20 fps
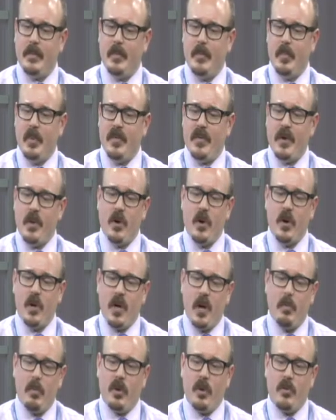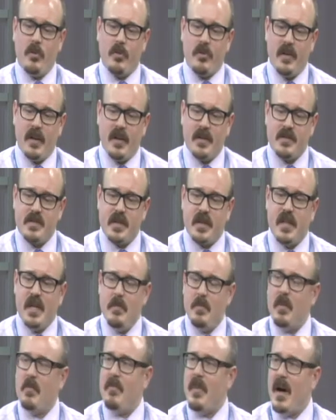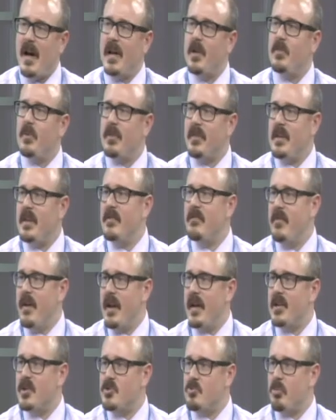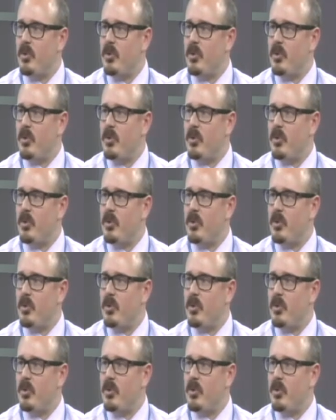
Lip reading: But there are a couple other things to keep in mind with the Advantage